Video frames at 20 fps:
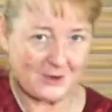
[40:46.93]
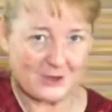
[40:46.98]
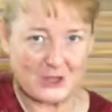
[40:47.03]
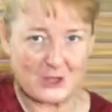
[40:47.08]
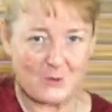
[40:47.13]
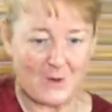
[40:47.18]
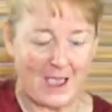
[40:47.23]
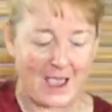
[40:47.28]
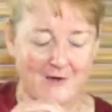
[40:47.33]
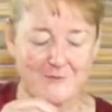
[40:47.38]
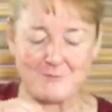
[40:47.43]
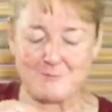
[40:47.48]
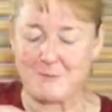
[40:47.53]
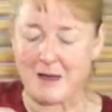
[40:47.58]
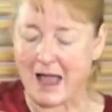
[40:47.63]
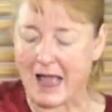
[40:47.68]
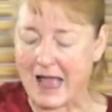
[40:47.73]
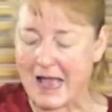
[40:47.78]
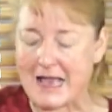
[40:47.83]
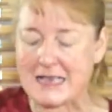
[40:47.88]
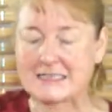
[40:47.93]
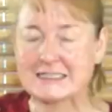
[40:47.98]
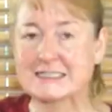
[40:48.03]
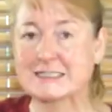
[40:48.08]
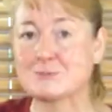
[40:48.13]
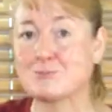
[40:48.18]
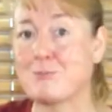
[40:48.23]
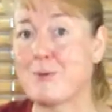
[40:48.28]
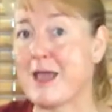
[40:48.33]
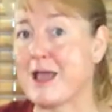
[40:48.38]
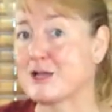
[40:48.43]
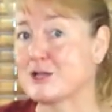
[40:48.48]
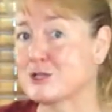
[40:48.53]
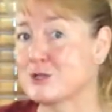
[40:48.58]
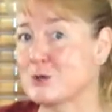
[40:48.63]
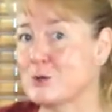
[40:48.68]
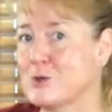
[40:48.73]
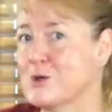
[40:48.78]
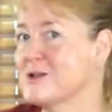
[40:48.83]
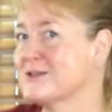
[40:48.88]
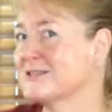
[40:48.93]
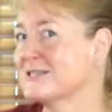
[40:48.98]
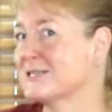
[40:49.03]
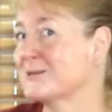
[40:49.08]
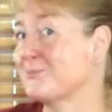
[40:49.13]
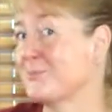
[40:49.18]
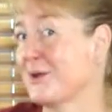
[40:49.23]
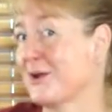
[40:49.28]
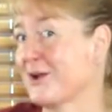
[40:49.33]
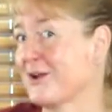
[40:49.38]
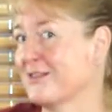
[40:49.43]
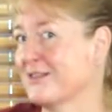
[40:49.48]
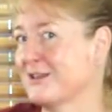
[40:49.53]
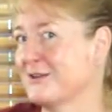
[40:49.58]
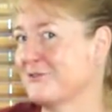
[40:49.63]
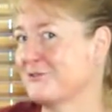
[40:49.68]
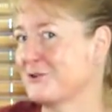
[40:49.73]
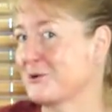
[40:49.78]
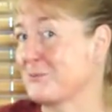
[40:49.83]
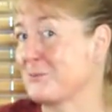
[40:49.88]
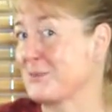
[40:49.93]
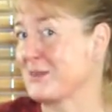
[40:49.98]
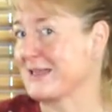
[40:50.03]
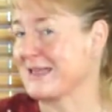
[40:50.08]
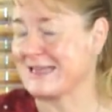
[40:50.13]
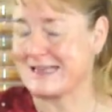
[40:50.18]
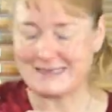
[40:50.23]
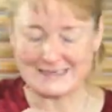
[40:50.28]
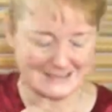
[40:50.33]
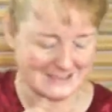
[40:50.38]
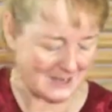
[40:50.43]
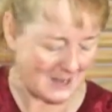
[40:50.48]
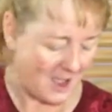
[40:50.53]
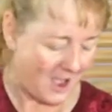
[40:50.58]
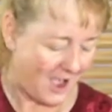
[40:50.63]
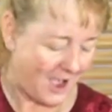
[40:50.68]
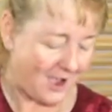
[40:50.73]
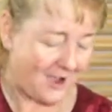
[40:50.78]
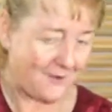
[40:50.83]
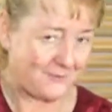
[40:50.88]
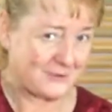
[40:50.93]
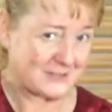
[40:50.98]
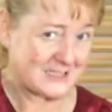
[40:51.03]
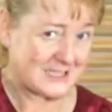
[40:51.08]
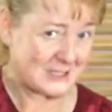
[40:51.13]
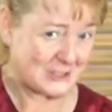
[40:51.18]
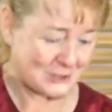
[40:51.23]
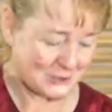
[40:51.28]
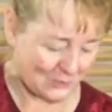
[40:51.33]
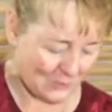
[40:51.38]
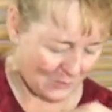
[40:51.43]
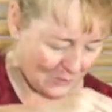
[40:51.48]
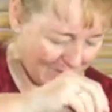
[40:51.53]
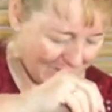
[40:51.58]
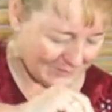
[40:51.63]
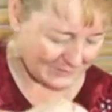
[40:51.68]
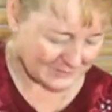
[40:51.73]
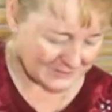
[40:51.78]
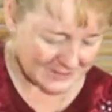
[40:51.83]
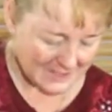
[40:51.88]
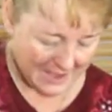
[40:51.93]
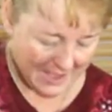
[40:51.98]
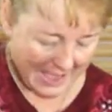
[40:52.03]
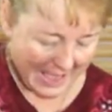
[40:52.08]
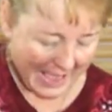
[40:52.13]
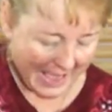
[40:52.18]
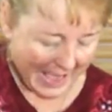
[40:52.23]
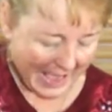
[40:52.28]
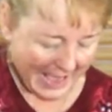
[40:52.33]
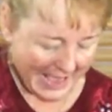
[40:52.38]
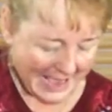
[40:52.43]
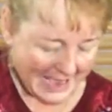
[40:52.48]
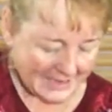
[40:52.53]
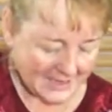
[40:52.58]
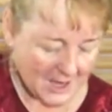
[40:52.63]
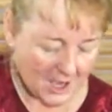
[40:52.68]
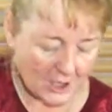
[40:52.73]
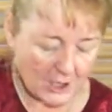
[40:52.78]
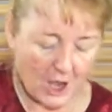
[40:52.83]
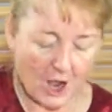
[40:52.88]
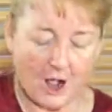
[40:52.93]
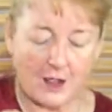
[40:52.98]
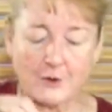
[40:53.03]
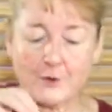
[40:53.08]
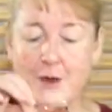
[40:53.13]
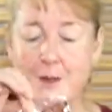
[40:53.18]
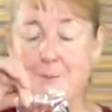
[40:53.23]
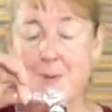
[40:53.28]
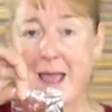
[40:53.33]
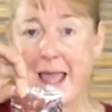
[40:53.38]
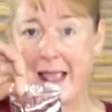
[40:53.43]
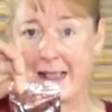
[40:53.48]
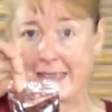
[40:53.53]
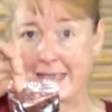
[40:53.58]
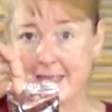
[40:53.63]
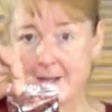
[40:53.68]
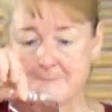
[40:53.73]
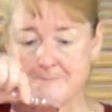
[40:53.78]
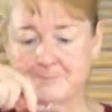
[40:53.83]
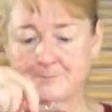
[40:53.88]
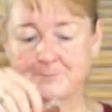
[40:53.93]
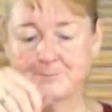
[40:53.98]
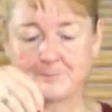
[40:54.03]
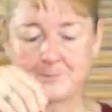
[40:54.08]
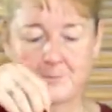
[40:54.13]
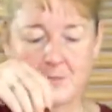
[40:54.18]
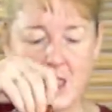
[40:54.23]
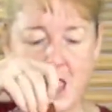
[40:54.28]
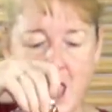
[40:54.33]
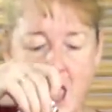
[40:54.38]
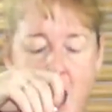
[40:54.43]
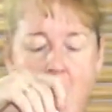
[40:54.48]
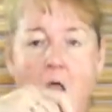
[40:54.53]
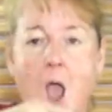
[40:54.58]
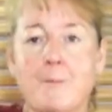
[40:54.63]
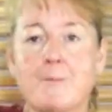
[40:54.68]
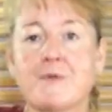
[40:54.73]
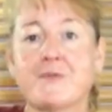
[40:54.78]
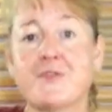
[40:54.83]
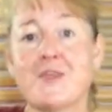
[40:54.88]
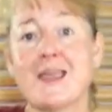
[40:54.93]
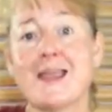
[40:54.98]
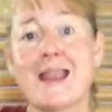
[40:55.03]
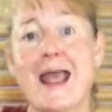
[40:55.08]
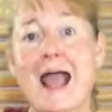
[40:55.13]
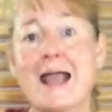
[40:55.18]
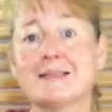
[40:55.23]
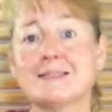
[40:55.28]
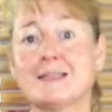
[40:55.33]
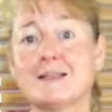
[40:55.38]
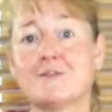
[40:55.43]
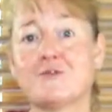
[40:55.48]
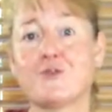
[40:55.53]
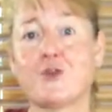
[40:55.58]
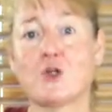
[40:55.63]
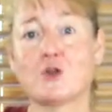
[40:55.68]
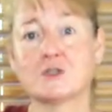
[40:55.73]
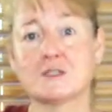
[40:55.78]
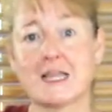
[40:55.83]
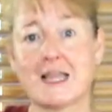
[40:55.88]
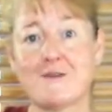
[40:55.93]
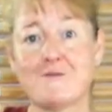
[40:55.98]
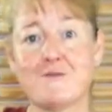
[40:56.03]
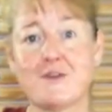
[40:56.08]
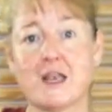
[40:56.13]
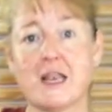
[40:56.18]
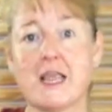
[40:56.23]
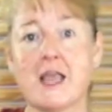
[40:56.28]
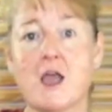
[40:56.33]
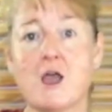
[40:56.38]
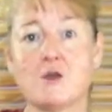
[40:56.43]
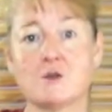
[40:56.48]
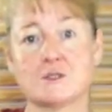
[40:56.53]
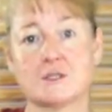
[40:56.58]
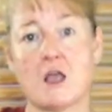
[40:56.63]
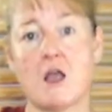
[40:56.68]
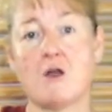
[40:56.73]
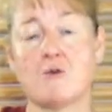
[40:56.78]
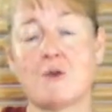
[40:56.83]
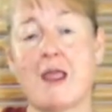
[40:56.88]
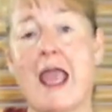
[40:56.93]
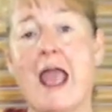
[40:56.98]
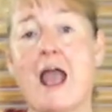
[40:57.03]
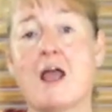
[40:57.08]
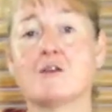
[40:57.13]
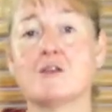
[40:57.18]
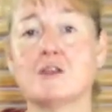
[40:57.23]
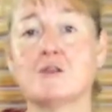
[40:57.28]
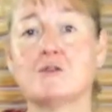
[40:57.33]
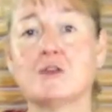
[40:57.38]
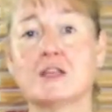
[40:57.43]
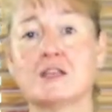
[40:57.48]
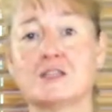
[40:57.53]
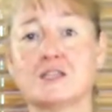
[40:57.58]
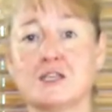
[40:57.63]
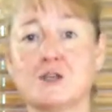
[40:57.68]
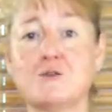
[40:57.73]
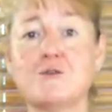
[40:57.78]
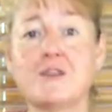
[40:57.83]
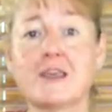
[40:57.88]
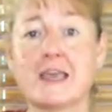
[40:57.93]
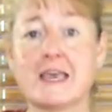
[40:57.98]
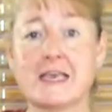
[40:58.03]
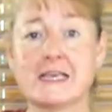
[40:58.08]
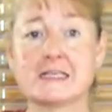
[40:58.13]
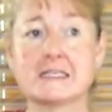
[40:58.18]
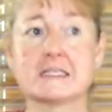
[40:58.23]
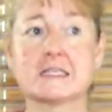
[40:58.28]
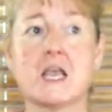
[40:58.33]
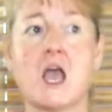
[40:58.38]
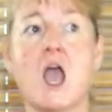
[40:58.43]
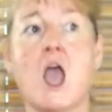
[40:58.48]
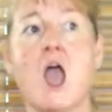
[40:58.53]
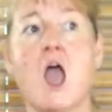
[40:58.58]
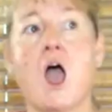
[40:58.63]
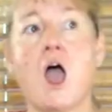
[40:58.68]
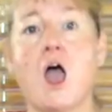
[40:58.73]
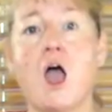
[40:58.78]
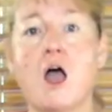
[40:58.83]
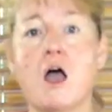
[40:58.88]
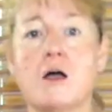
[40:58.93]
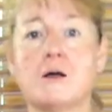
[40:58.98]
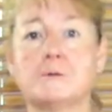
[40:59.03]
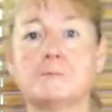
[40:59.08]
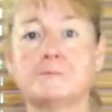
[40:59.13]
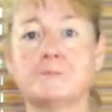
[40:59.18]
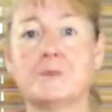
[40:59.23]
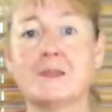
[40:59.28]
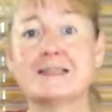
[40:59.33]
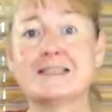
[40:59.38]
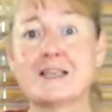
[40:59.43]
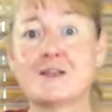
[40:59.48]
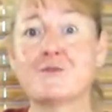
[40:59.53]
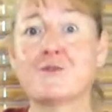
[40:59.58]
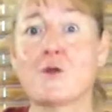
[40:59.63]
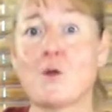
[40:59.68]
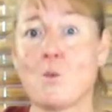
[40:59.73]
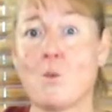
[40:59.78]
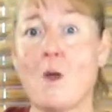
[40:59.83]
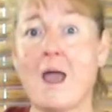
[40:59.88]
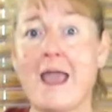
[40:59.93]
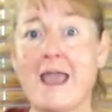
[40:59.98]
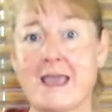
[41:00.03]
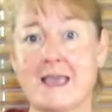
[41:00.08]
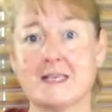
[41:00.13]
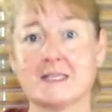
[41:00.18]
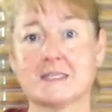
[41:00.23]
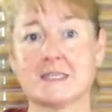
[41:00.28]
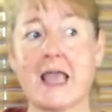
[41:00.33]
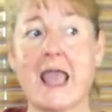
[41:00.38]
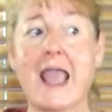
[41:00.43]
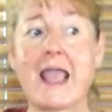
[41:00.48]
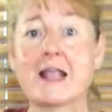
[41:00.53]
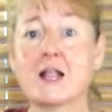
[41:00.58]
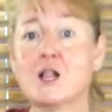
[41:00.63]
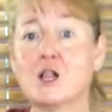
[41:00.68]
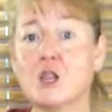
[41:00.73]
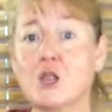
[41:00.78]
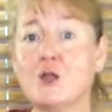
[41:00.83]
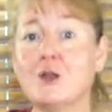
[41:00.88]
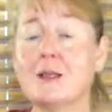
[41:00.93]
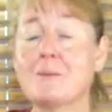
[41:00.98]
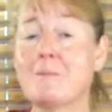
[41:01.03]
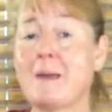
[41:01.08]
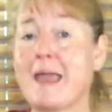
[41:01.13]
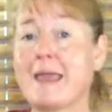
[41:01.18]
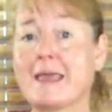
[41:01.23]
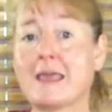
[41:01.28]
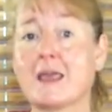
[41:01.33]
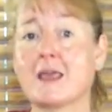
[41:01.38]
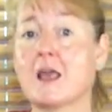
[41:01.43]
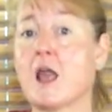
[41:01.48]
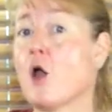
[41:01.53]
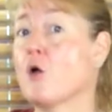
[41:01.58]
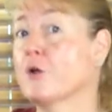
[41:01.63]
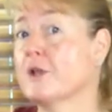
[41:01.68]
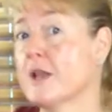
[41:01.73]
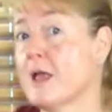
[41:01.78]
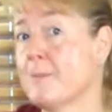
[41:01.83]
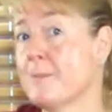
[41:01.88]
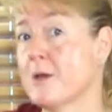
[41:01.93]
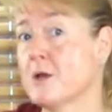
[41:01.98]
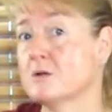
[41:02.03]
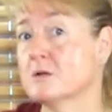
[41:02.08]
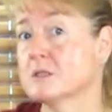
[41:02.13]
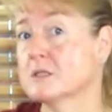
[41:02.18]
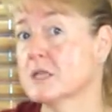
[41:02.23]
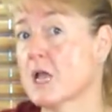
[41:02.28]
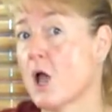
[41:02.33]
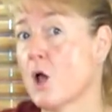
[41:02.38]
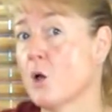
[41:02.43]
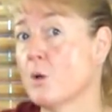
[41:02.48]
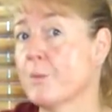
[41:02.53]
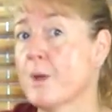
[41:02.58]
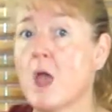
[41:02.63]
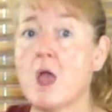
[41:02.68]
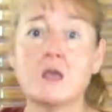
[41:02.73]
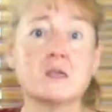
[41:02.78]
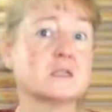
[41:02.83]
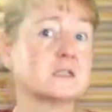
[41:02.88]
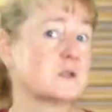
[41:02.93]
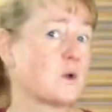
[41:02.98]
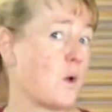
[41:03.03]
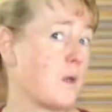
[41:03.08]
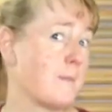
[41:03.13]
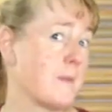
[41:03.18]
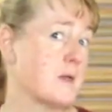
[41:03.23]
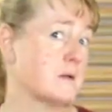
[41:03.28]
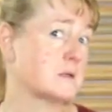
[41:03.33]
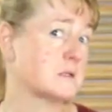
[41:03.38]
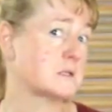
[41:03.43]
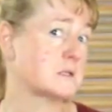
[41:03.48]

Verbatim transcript: you have my special Spirit Lifter blend of essential oils and a colorant packet. But then I did 13 videos on how you could do this um, different ways, including making coconut milk soap, soy milk